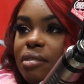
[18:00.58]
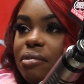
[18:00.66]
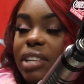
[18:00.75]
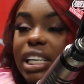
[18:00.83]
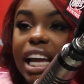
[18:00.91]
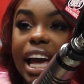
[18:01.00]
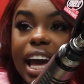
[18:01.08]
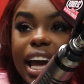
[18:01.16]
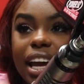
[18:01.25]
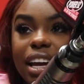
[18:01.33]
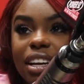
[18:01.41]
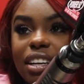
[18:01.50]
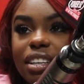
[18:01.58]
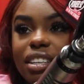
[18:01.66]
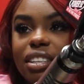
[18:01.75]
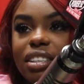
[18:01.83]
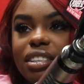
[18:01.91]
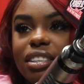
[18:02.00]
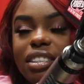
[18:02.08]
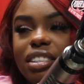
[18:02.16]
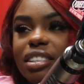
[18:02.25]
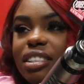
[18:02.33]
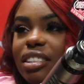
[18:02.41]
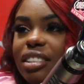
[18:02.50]
Valet.
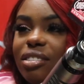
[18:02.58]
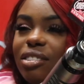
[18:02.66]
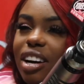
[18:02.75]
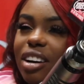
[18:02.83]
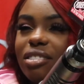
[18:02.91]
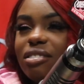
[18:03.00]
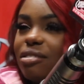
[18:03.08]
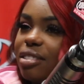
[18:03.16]
Just, you know.